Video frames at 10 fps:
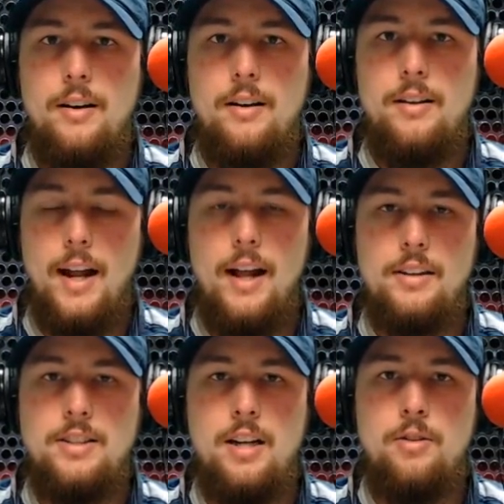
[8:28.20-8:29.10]
that
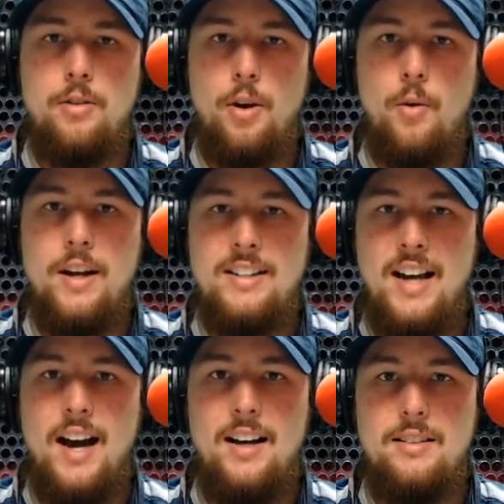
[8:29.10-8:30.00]
Alexander the Great
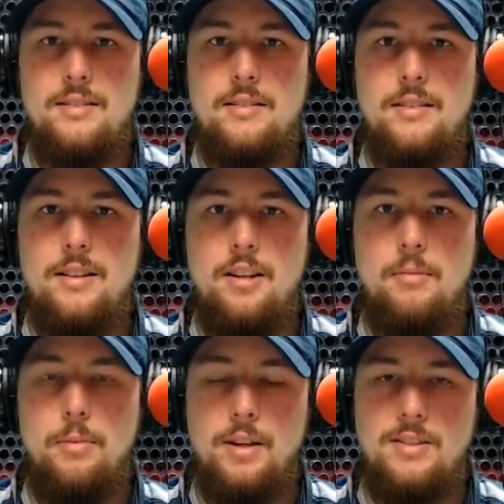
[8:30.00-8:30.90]
dies
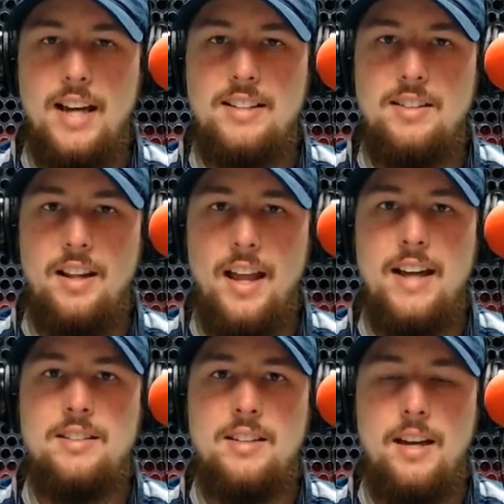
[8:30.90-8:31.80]
because that's the
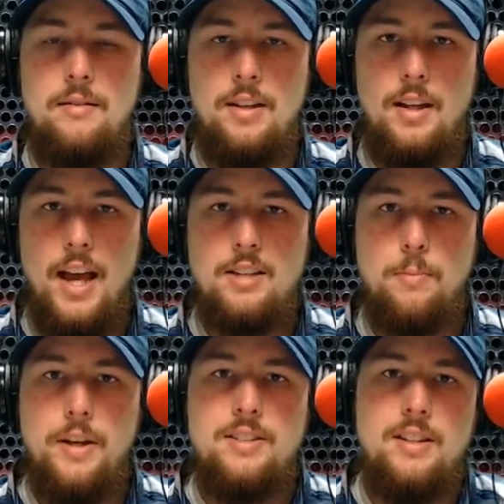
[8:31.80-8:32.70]
last the last
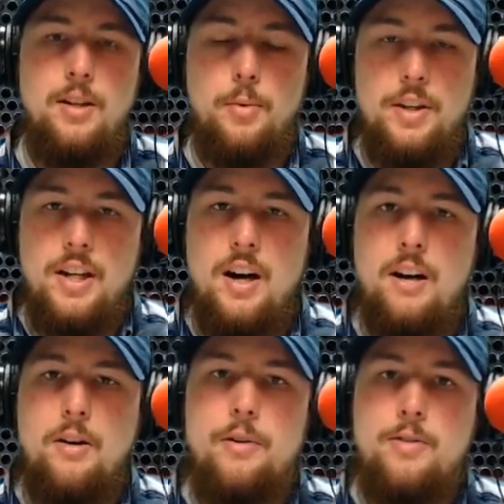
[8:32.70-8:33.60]
place that he really
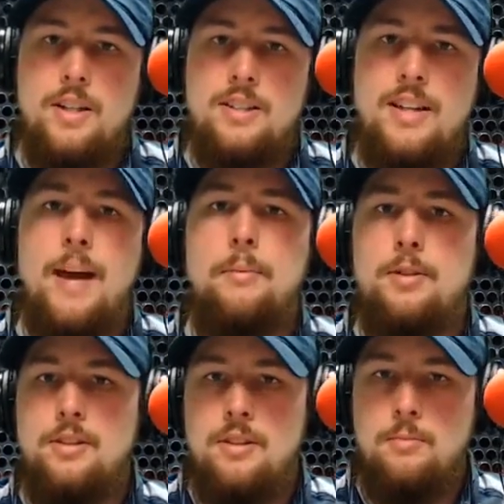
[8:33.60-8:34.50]
conquers and
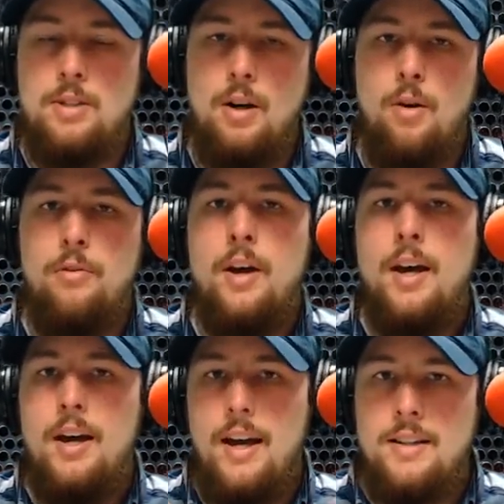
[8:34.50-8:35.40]
establishes himself
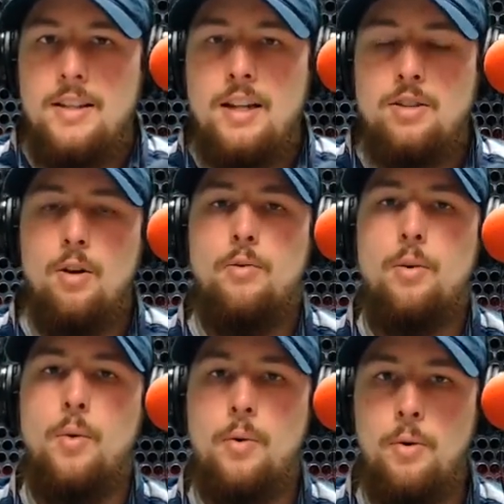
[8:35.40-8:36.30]
and takes over
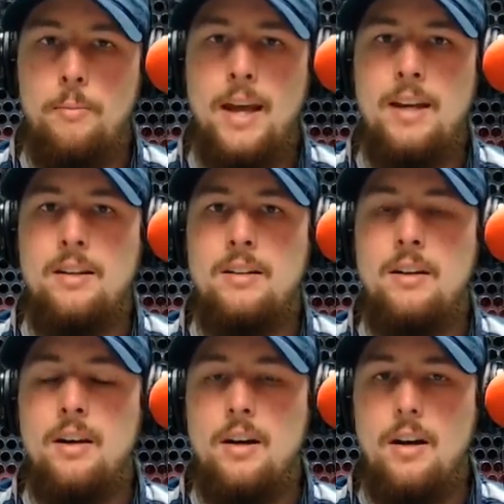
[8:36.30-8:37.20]
what remained
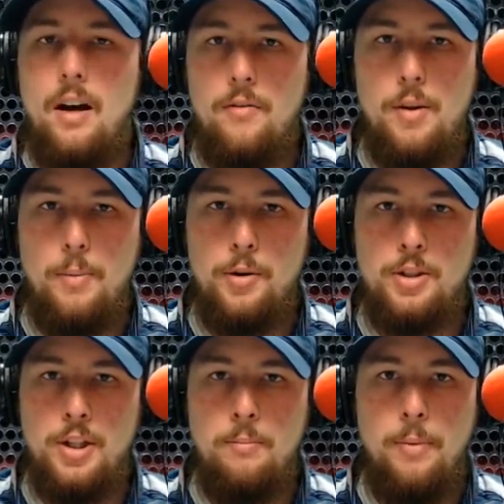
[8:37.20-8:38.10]
of the
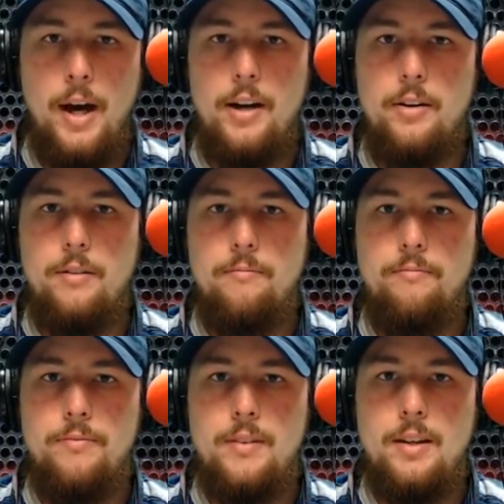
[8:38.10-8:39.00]
Persian Empire.
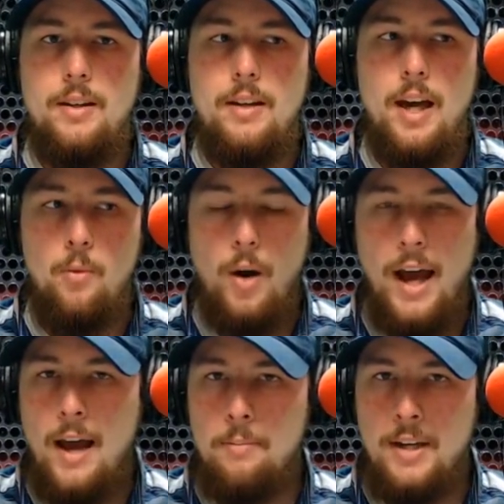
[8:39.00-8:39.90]
And what
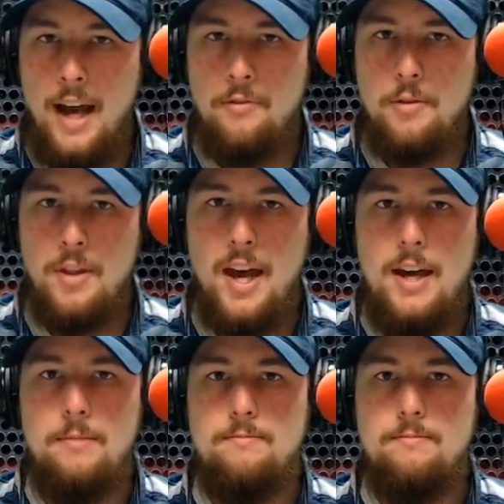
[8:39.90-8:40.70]
happened after that?